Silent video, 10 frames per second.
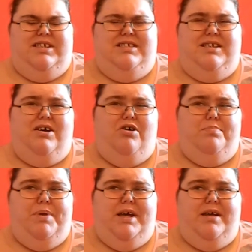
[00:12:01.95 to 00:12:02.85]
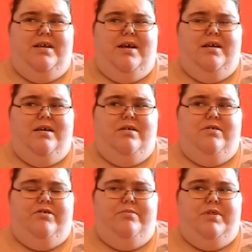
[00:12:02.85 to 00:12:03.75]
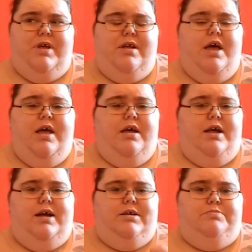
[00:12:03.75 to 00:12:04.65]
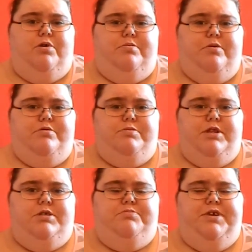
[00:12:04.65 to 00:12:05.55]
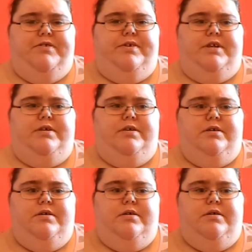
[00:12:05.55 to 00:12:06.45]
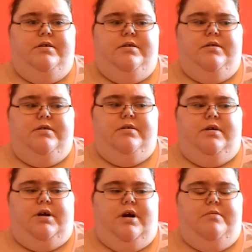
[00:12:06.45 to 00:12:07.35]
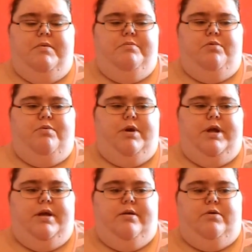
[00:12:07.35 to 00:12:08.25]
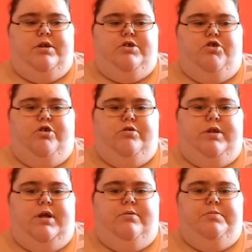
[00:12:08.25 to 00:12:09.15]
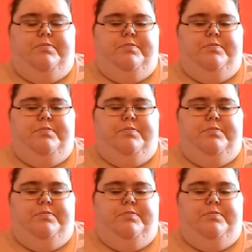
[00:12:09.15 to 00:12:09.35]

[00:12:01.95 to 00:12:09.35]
COPD or something? He has problems with his breathing. I can't remember what it's called now.